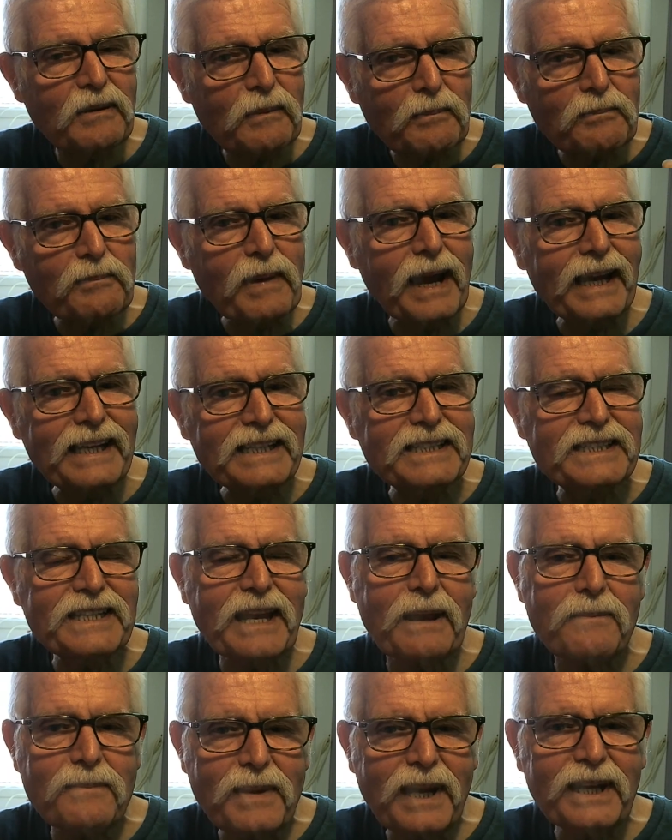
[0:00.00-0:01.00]
in the
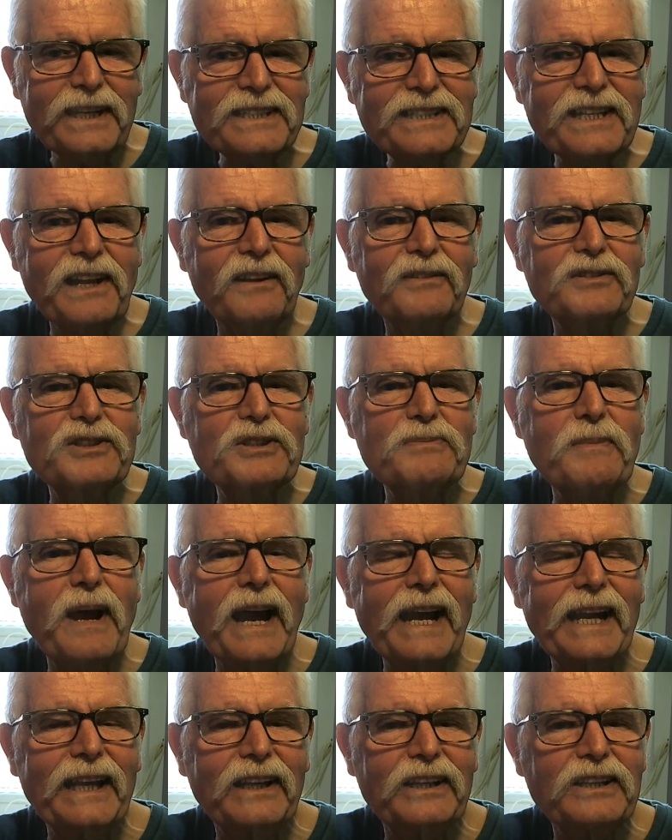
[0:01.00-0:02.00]
mindset, make yourself
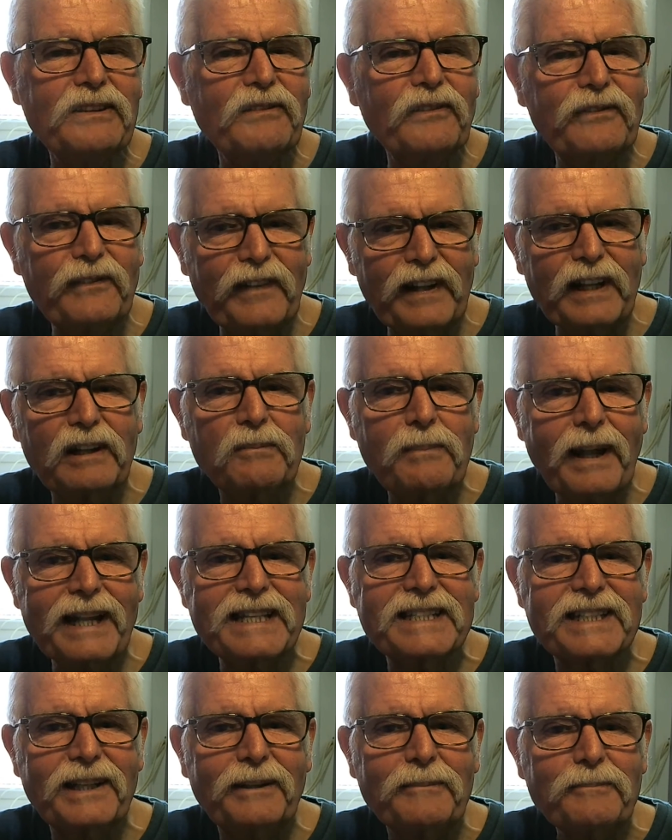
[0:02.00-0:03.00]
smile and you'll feel
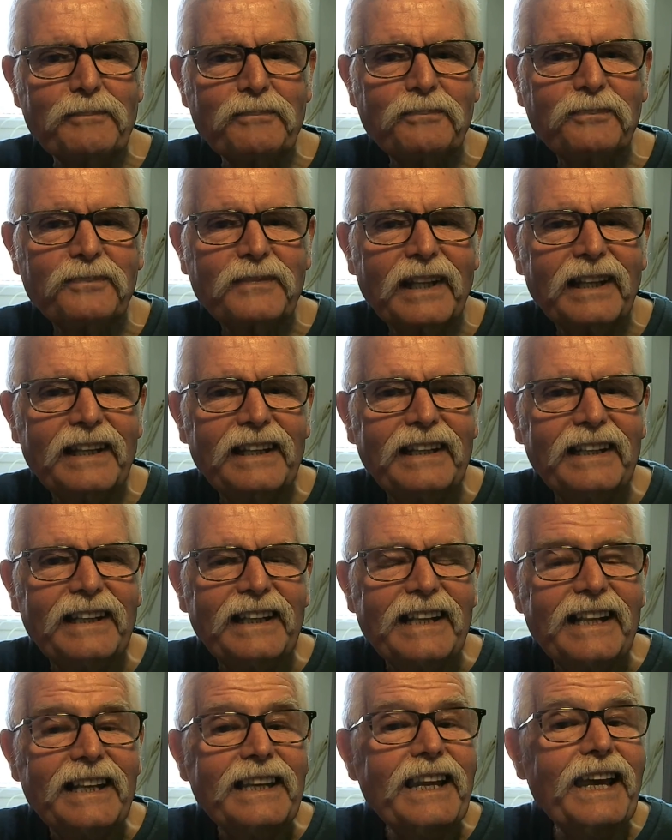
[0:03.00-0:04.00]
better.
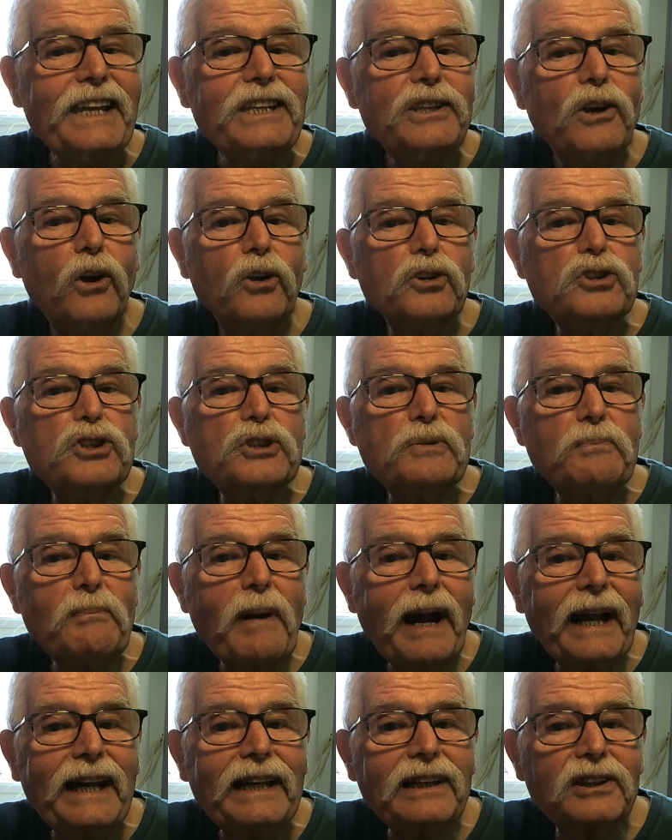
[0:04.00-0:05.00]
Let your
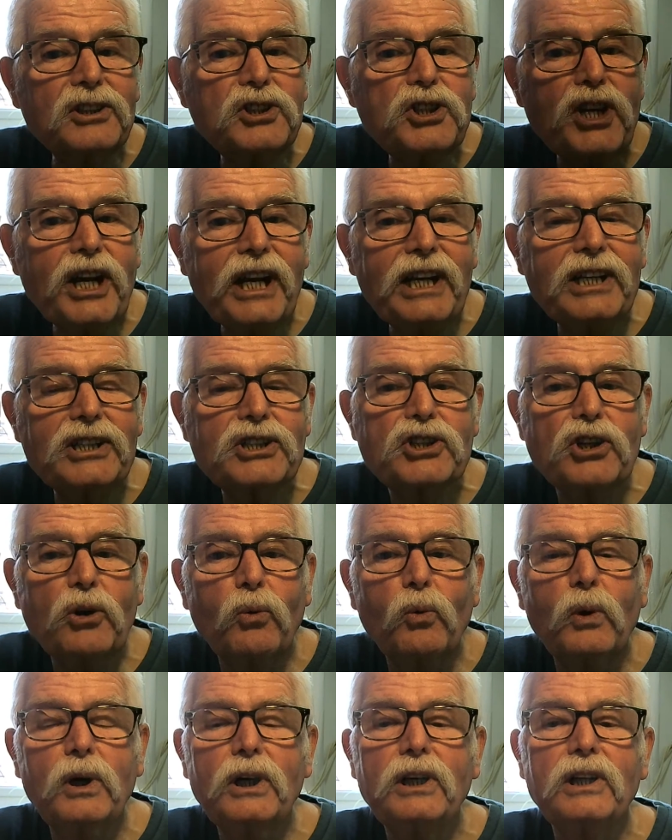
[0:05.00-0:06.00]
smile change
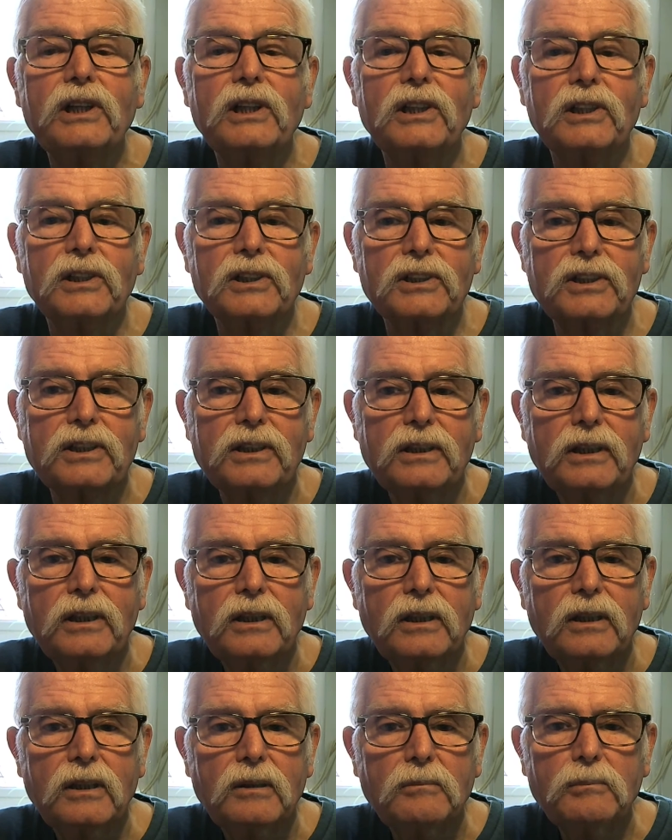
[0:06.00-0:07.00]
the world,
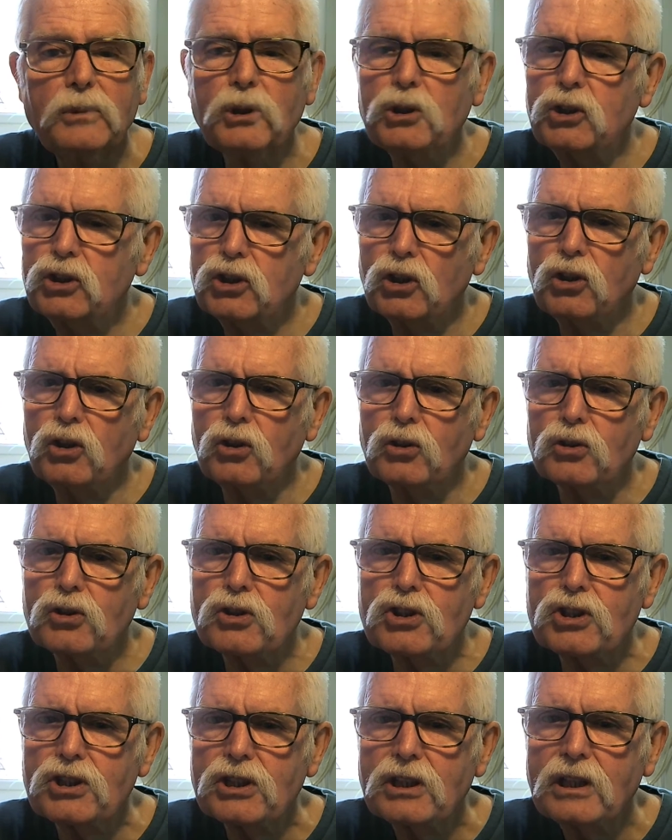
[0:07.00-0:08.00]
but
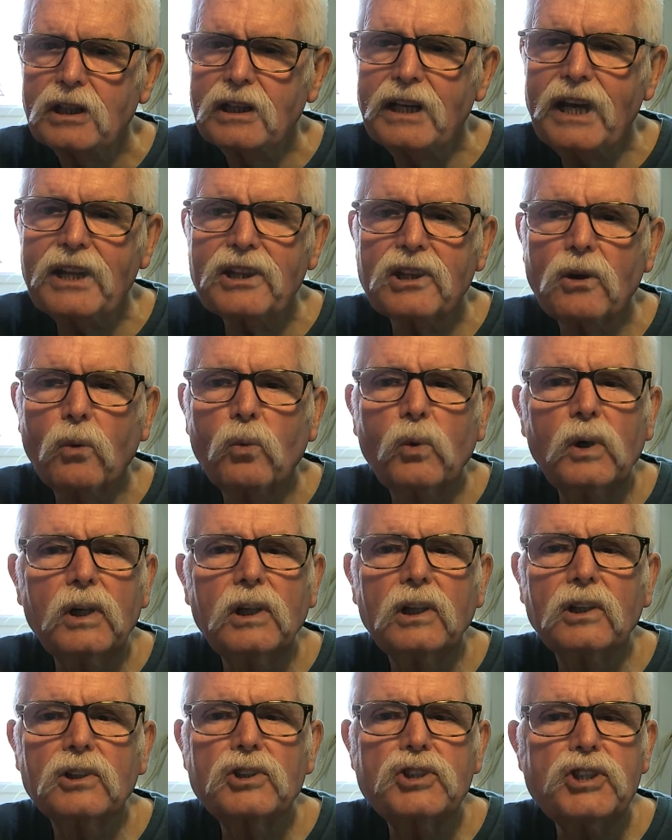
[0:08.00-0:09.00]
don't let the
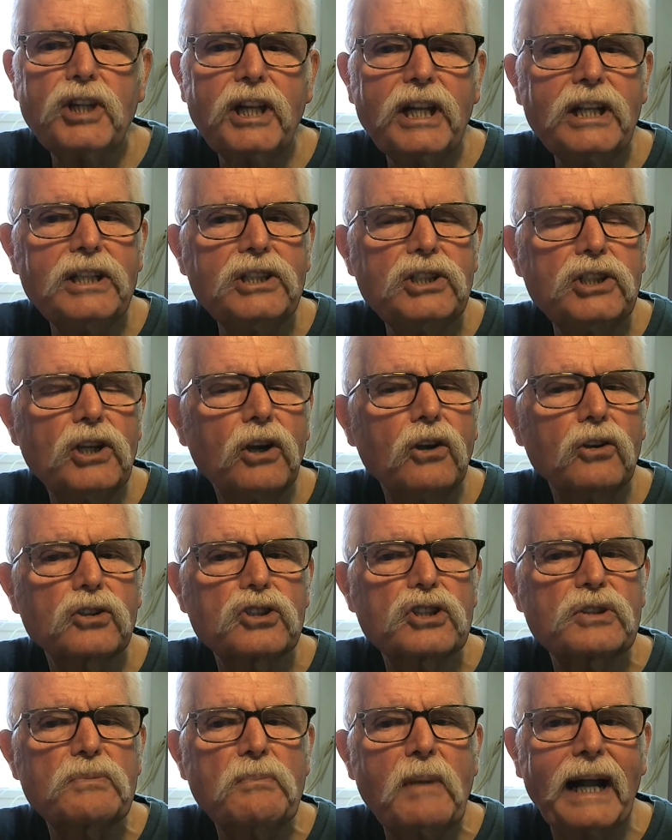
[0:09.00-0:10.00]
world change your
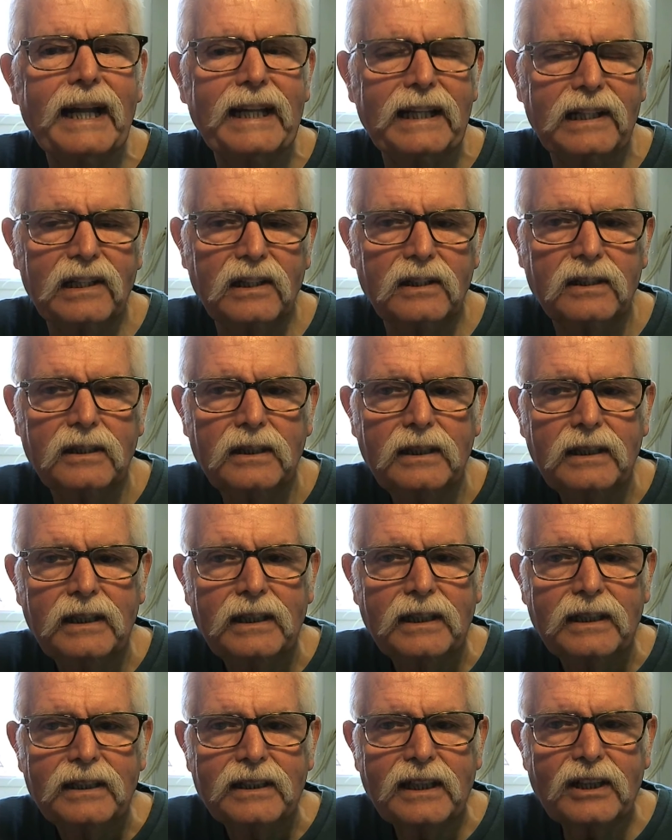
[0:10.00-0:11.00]
smile.
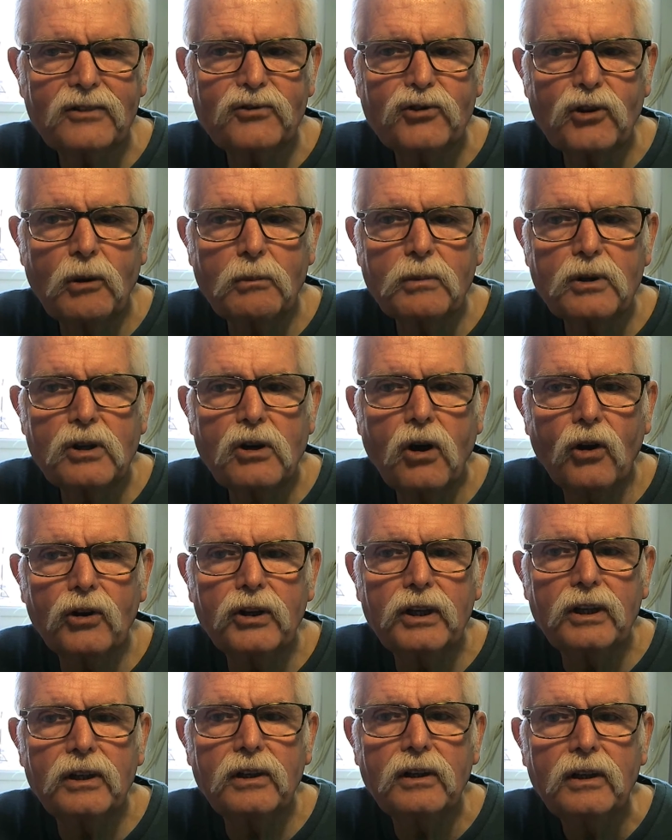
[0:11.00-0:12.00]
That's from
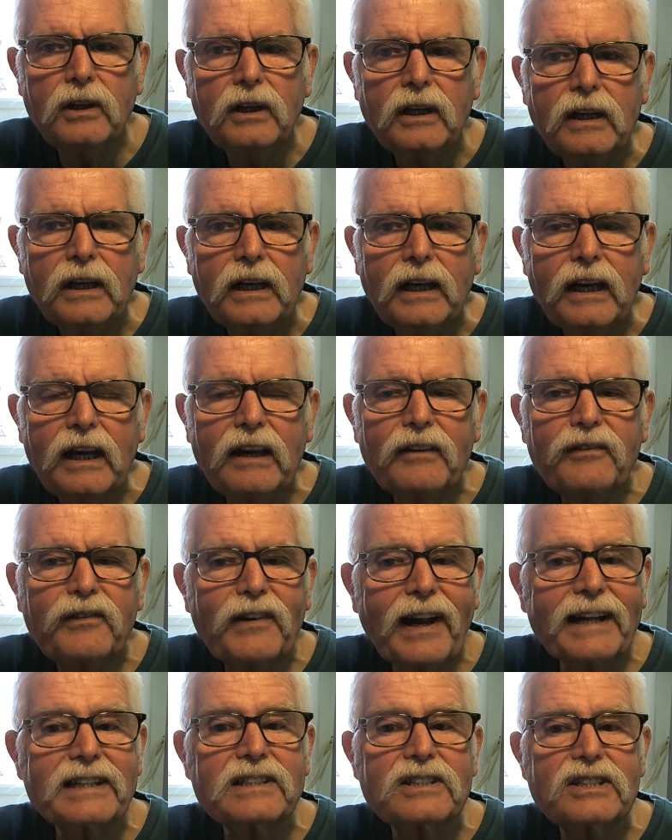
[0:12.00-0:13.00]
Connor
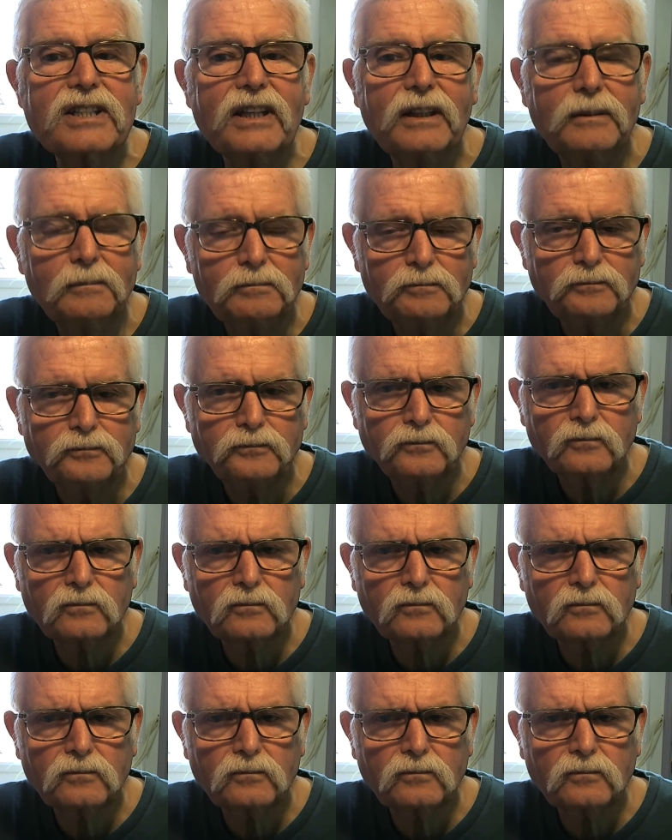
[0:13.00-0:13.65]
Franta.